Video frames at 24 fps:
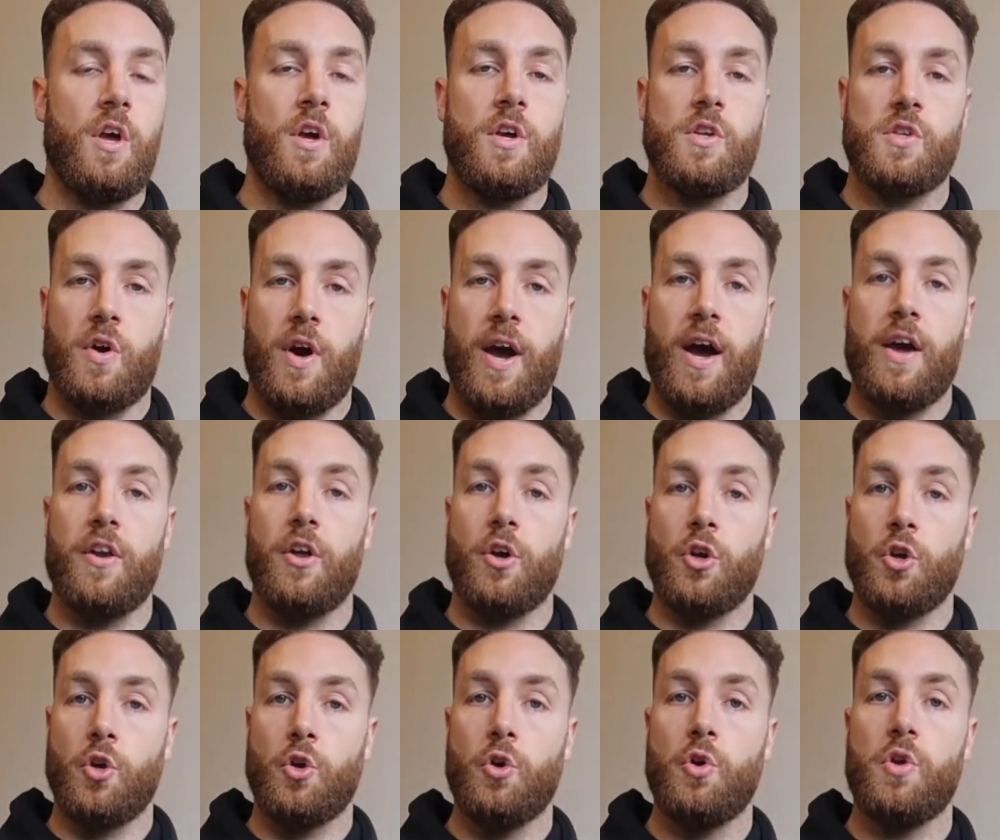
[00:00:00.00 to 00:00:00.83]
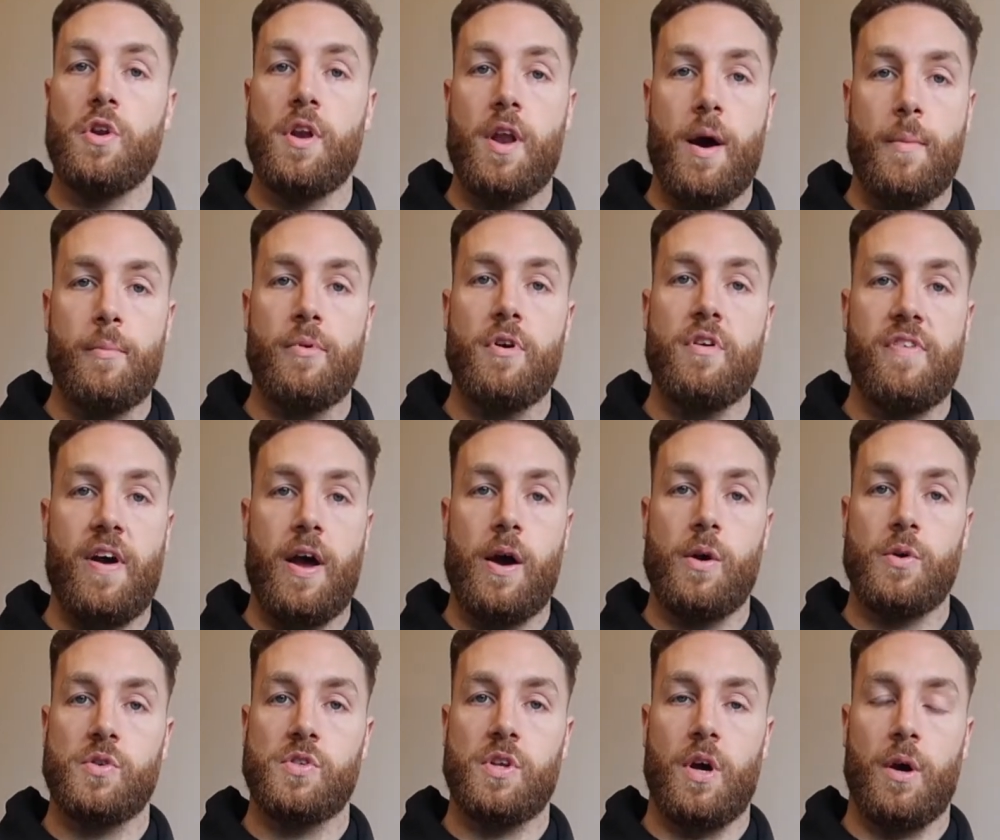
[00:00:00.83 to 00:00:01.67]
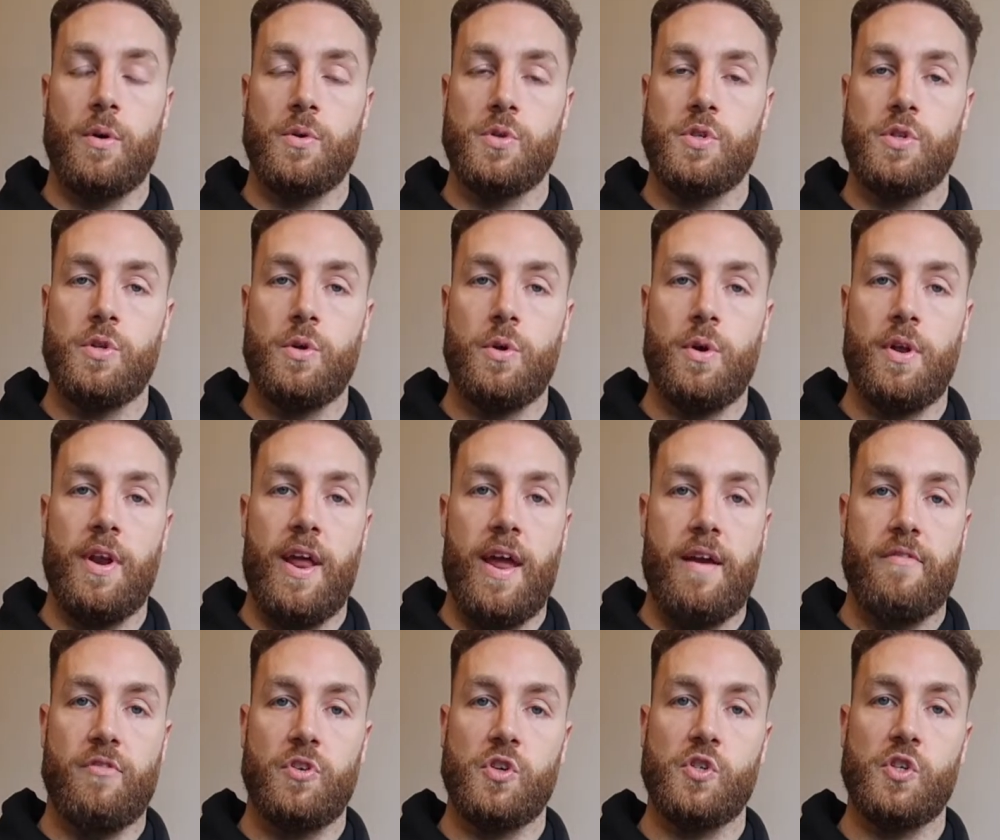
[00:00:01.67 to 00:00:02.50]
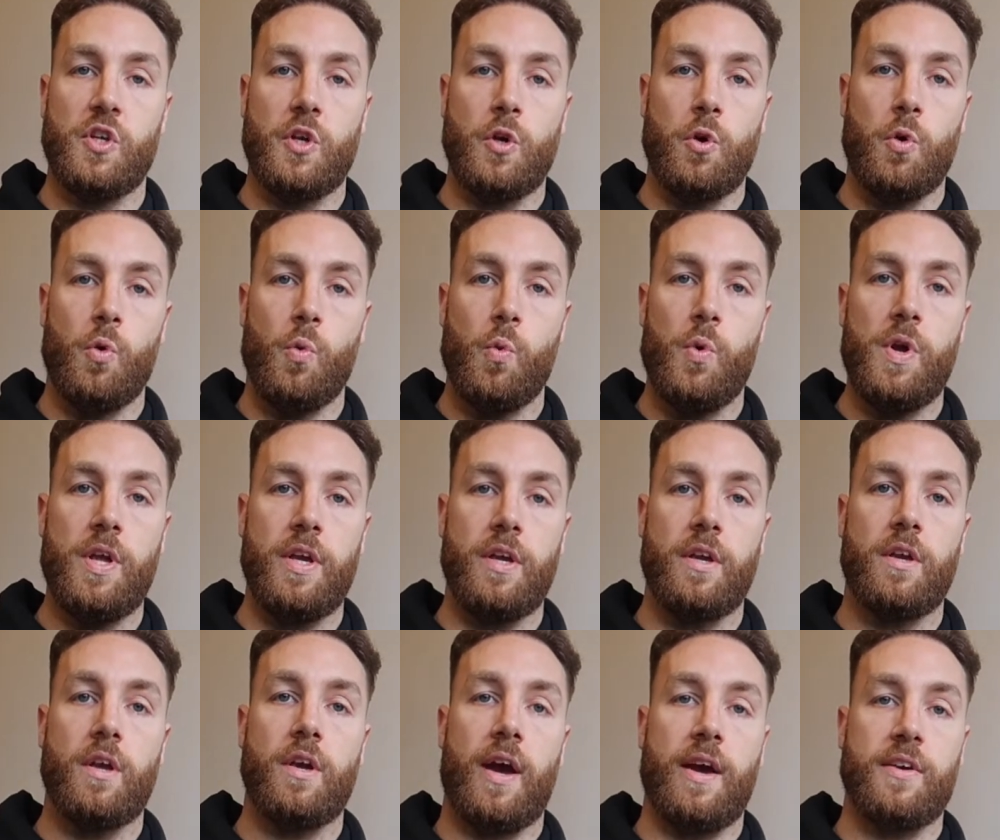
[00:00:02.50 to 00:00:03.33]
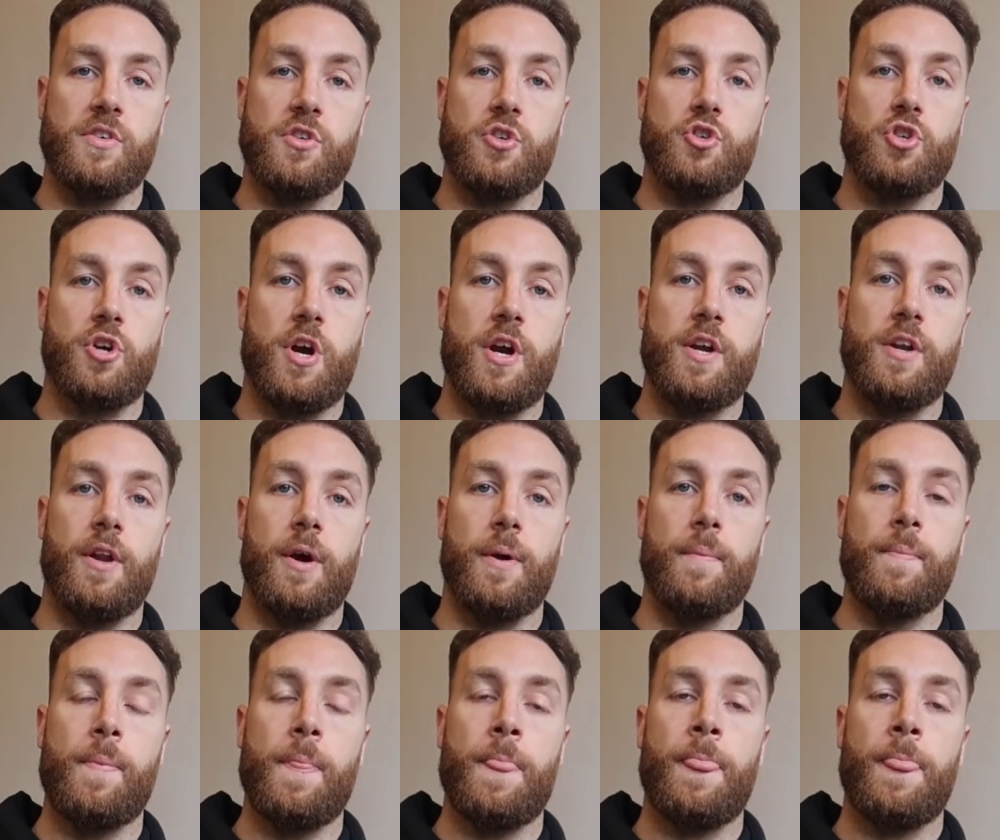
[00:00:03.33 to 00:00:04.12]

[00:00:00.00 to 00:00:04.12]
So I had a good number of hours that I was doing every single week as a trainer.